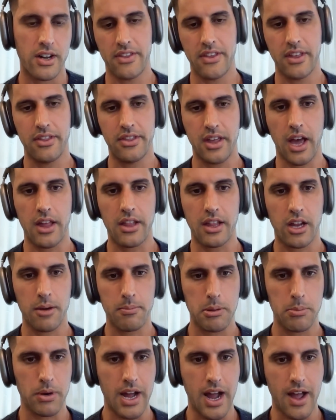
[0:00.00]
And a lot
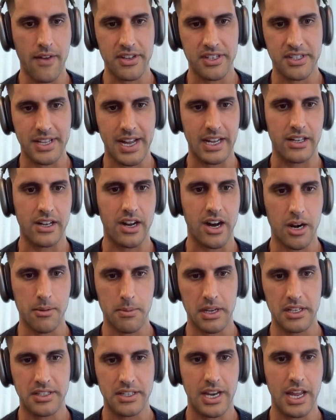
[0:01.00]
of people have this
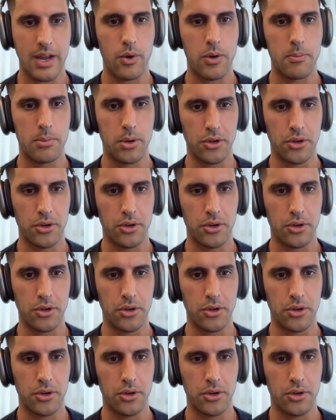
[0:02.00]
dichotomy today when